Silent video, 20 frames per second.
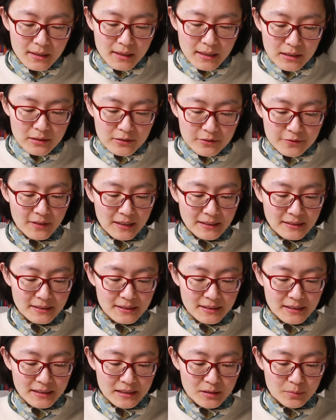Our
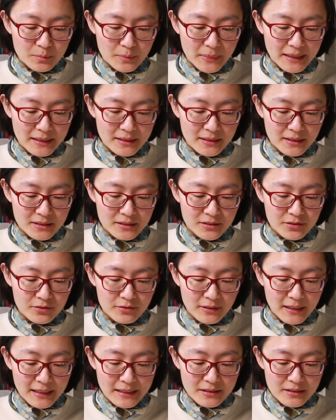fancies made us
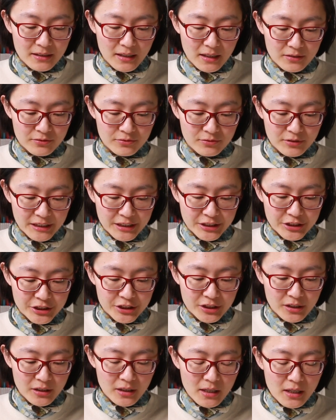great and rich.